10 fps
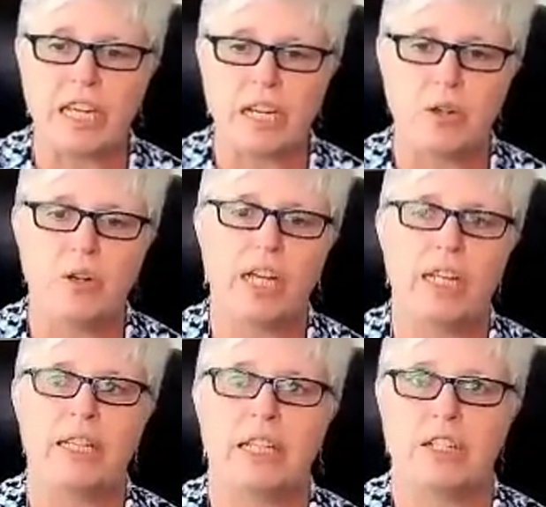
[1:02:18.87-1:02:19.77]
here
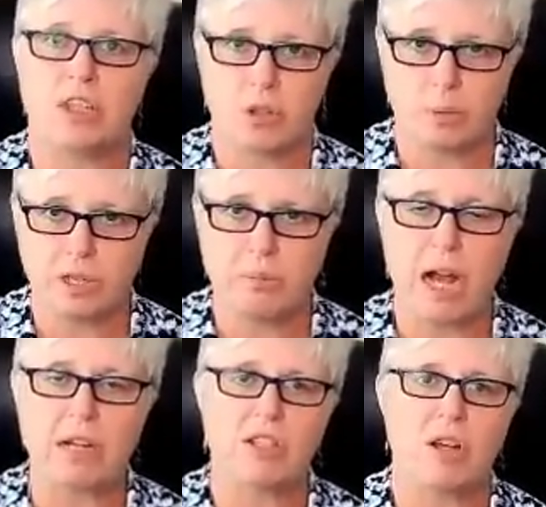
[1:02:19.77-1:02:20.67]
in the description
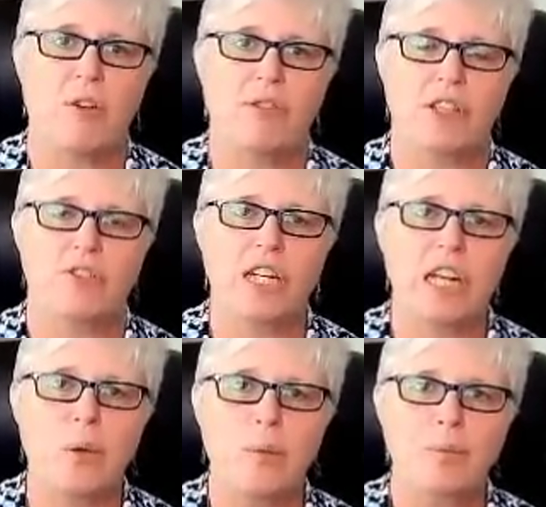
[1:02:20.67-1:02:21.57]
box of this video.